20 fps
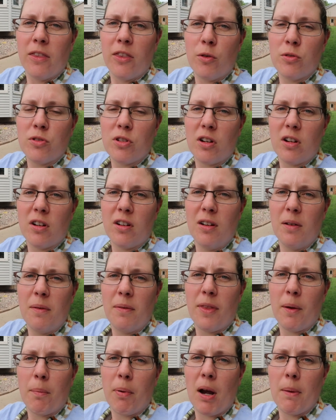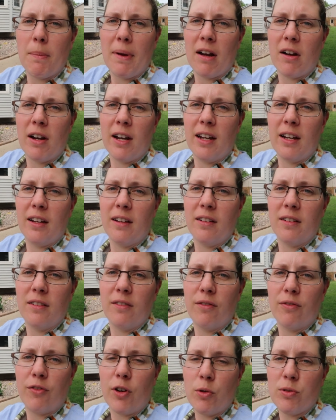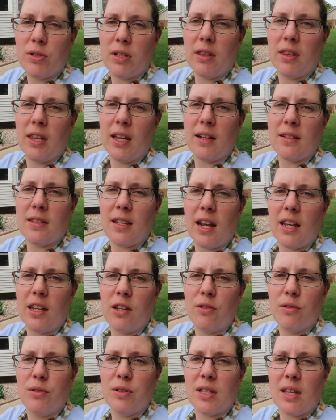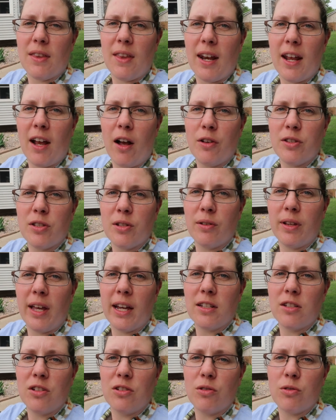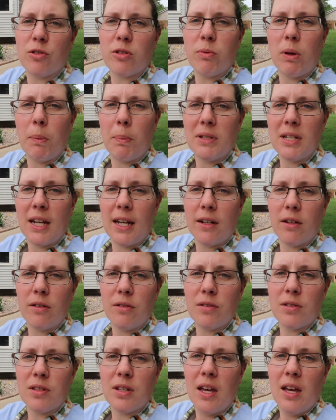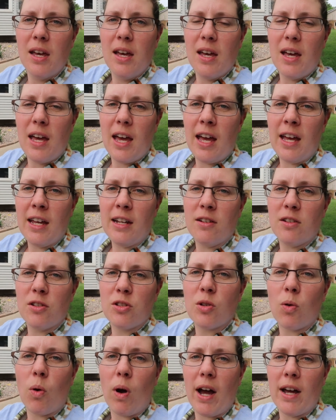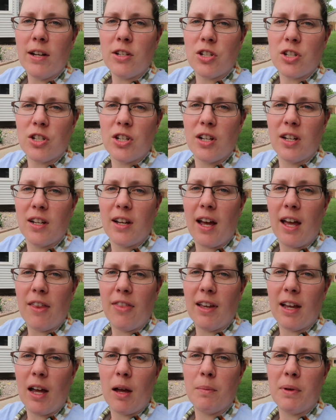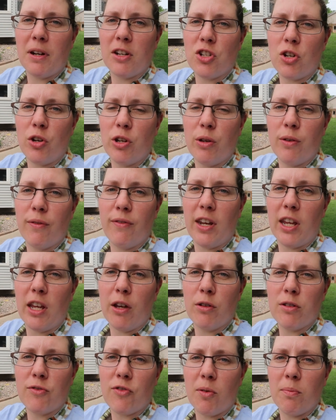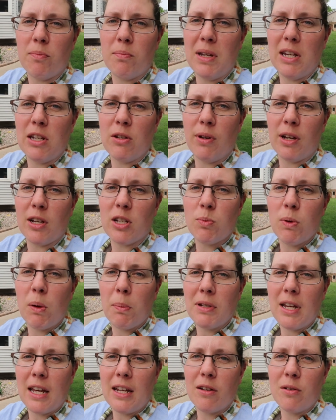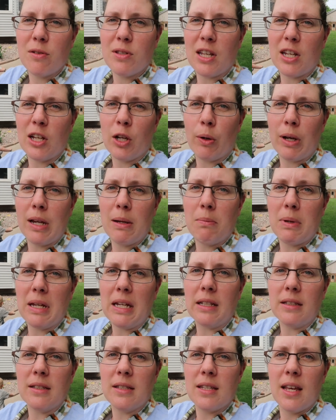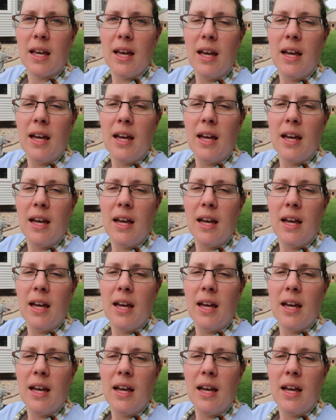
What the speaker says: Those are the primary frozen things that I use. And then I also like to do sweet potatoes and squash. I think I'm going to show you the videos from me doing sweet potatoes and green beans.